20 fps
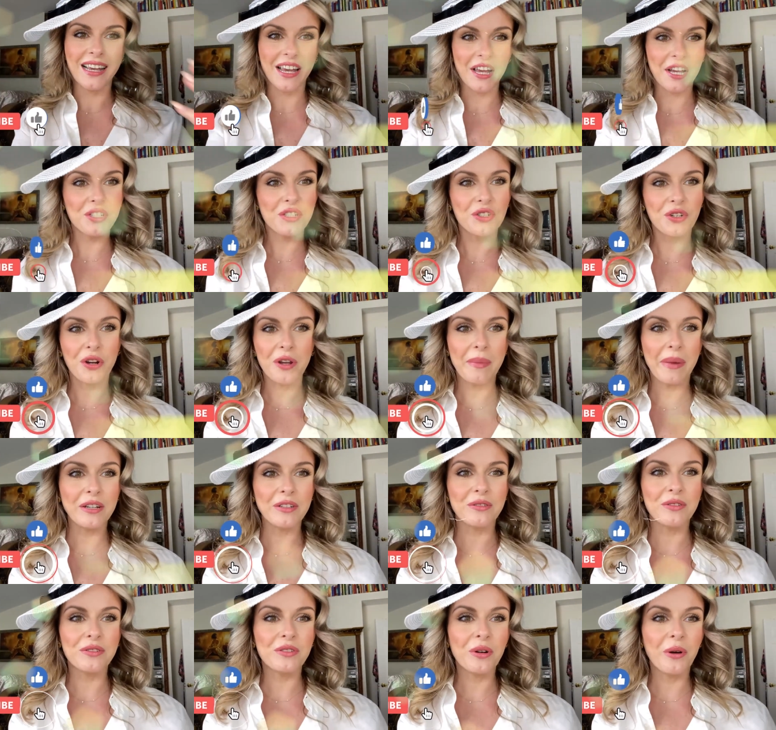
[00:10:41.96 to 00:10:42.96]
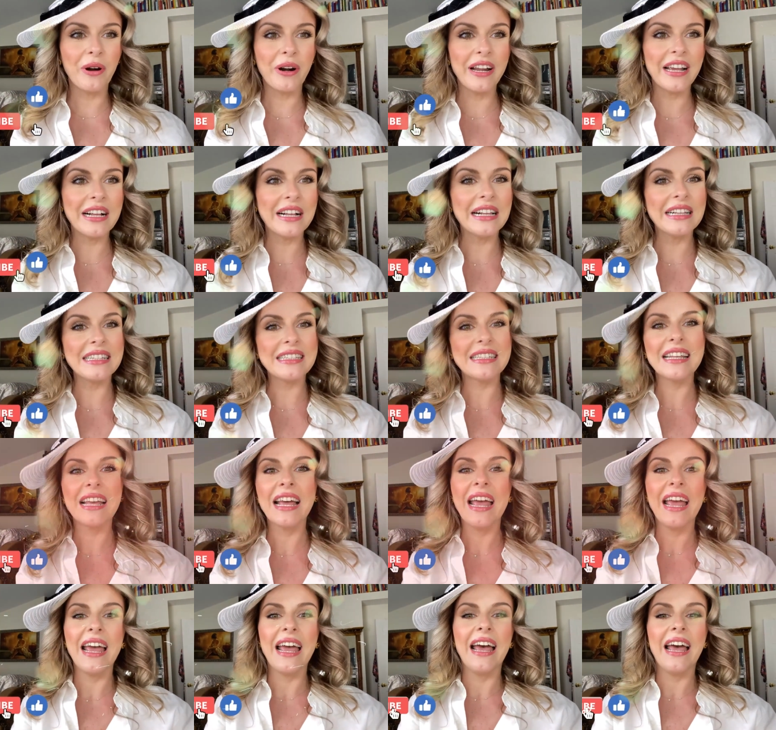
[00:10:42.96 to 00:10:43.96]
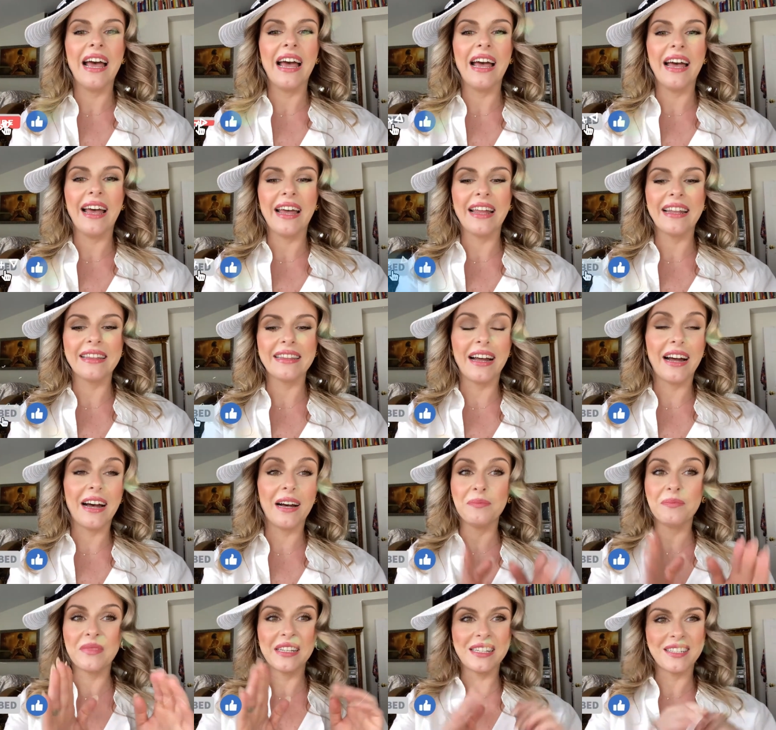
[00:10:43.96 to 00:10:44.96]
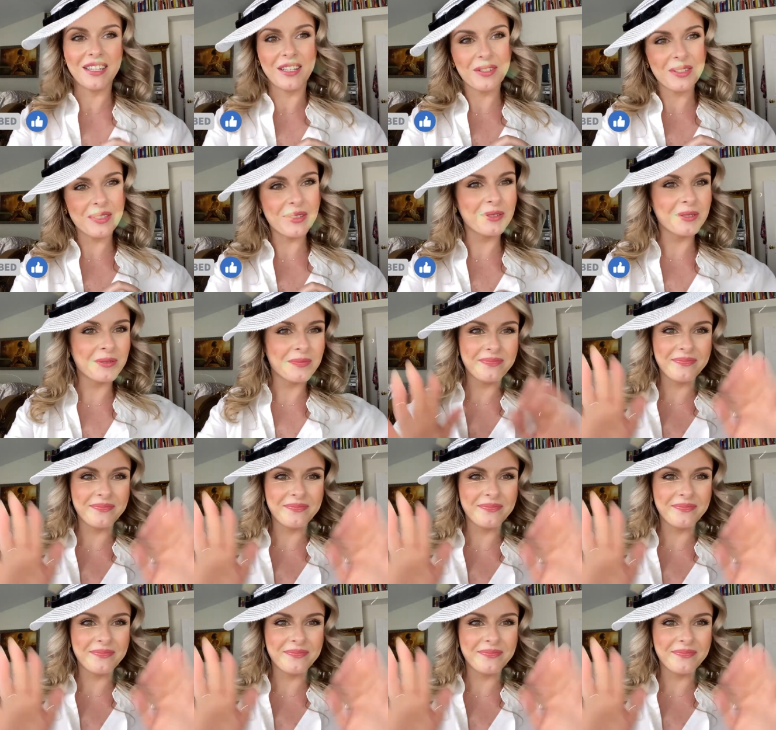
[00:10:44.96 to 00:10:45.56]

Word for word: enjoy my tutorials, and uh, see you soon.